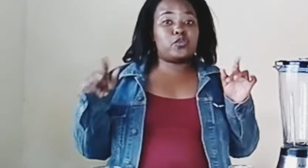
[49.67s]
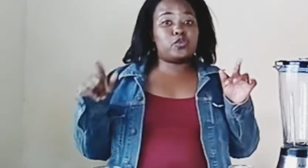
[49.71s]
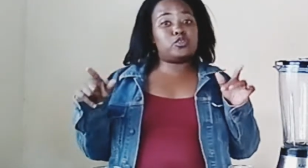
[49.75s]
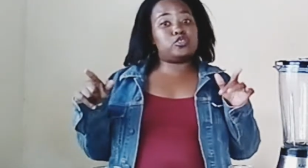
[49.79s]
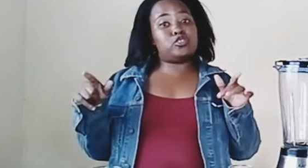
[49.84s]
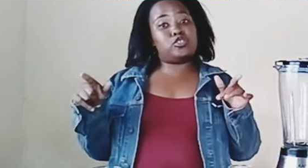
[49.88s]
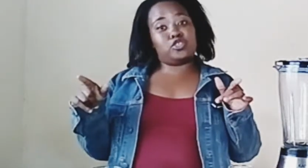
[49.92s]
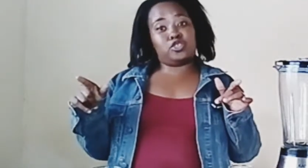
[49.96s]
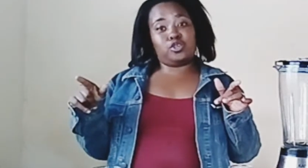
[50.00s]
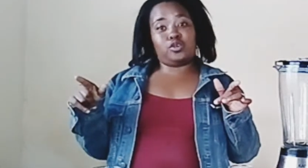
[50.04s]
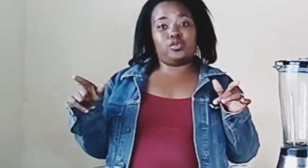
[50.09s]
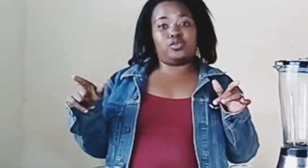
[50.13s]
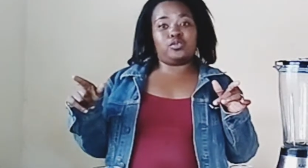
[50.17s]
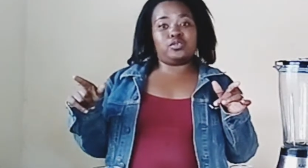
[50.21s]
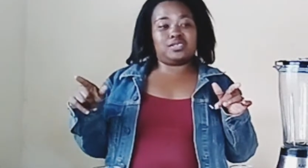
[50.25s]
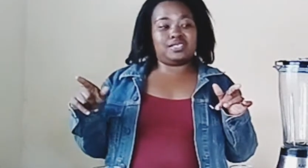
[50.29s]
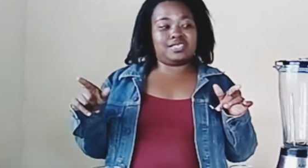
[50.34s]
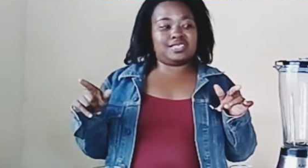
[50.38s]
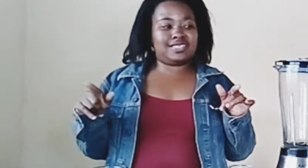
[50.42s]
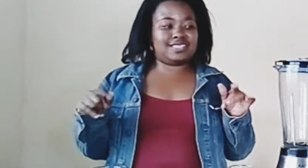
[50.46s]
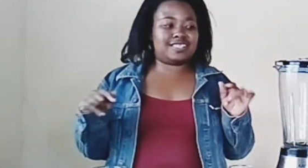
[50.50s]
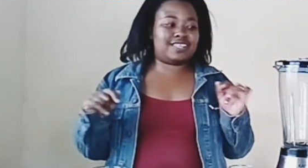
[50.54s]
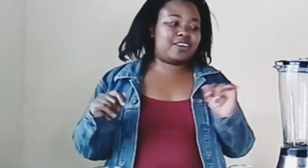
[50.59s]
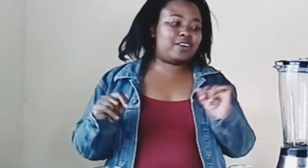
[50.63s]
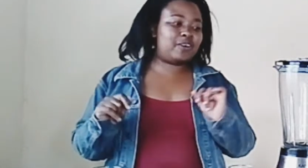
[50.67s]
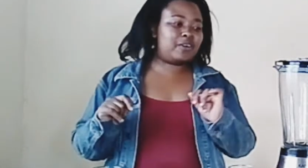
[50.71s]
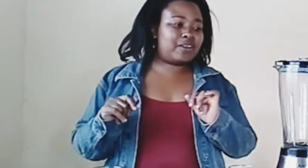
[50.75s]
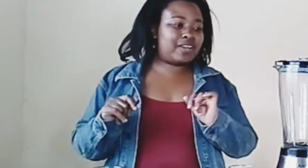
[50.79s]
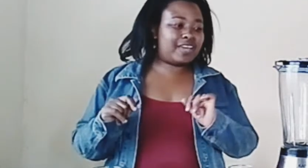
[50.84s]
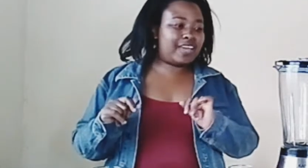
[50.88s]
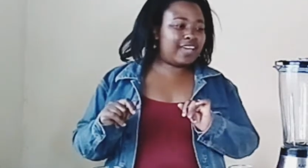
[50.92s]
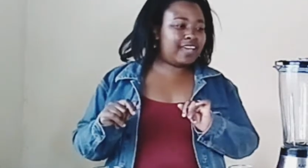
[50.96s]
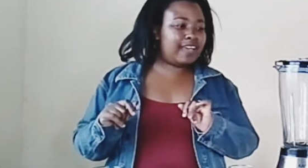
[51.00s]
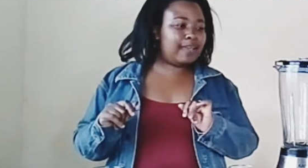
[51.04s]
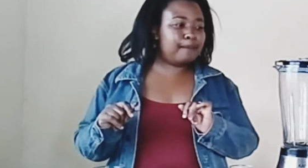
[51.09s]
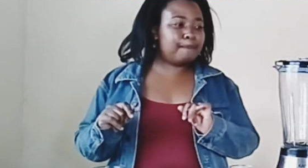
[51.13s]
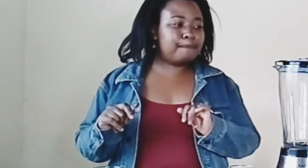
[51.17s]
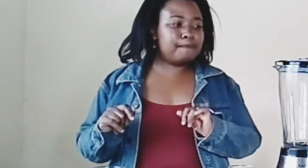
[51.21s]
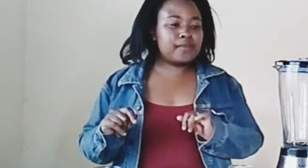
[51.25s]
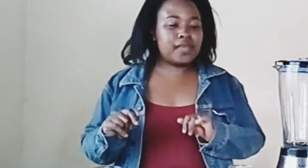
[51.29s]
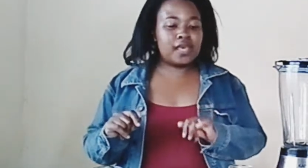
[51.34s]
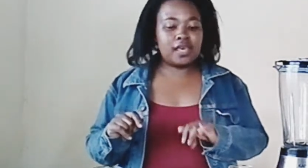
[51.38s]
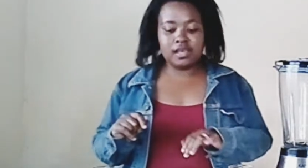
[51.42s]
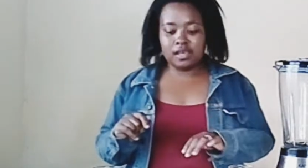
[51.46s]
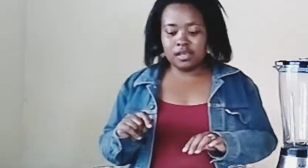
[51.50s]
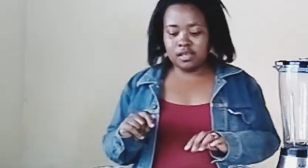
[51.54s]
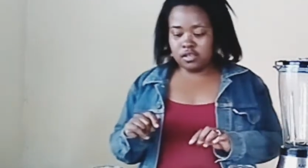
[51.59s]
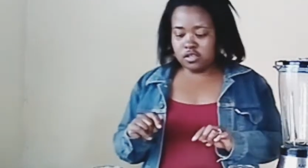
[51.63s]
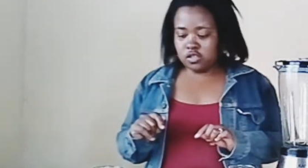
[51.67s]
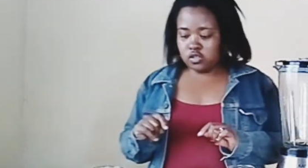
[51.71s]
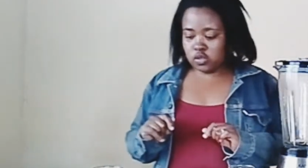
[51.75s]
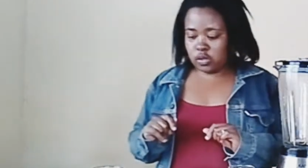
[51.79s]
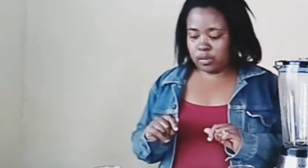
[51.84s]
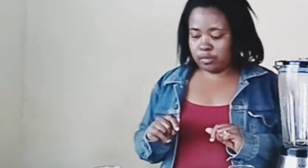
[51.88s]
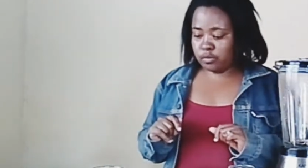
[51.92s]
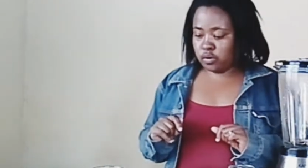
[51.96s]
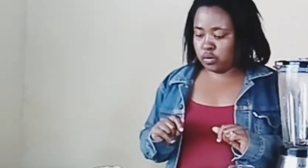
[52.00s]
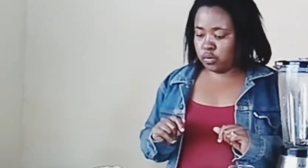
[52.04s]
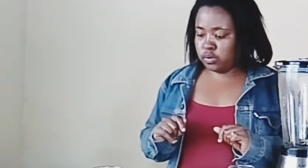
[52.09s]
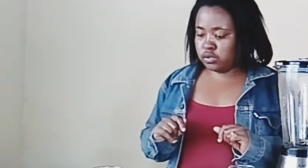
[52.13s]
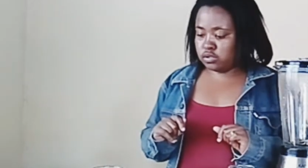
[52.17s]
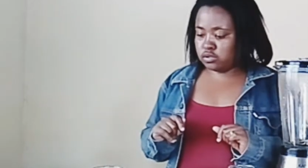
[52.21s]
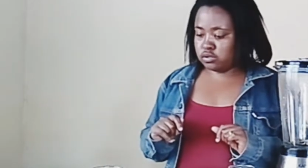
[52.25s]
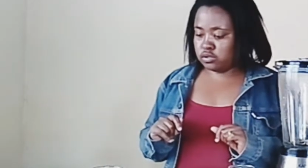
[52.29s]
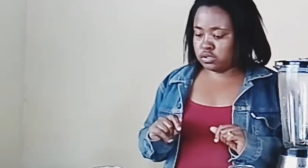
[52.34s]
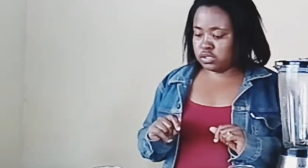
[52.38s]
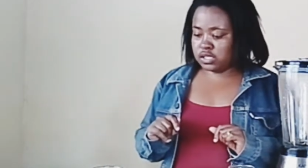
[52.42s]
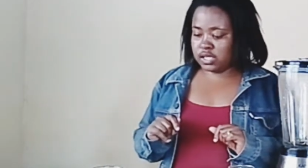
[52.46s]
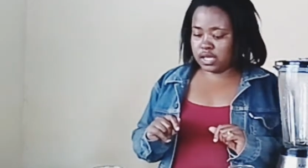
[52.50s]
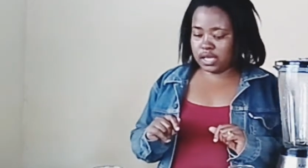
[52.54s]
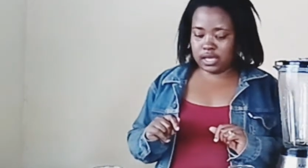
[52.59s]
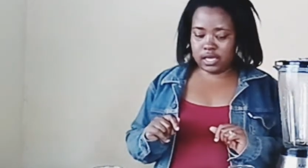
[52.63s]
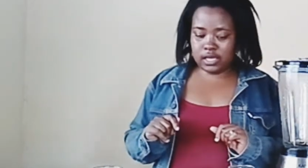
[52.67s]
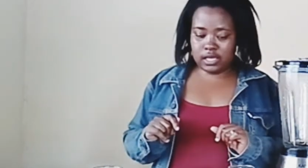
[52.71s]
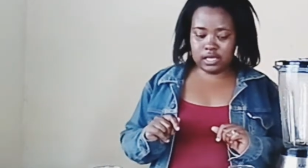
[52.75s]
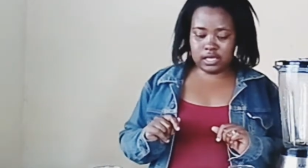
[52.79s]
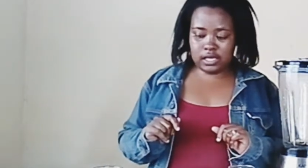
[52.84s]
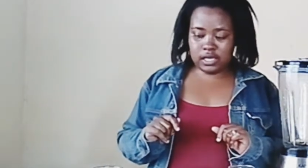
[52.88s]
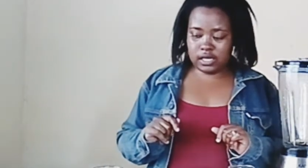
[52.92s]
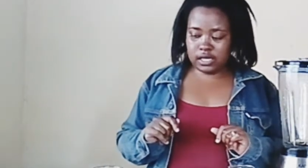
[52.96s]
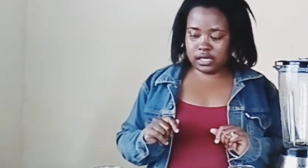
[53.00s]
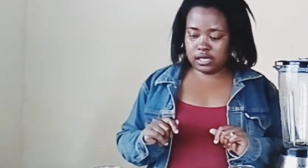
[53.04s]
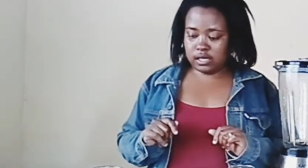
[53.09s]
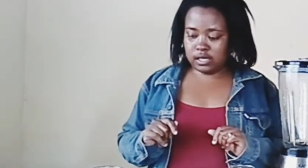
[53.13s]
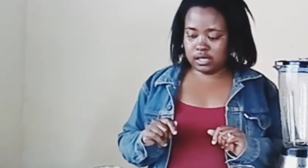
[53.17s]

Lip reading: juice. Okay, so I'm going to take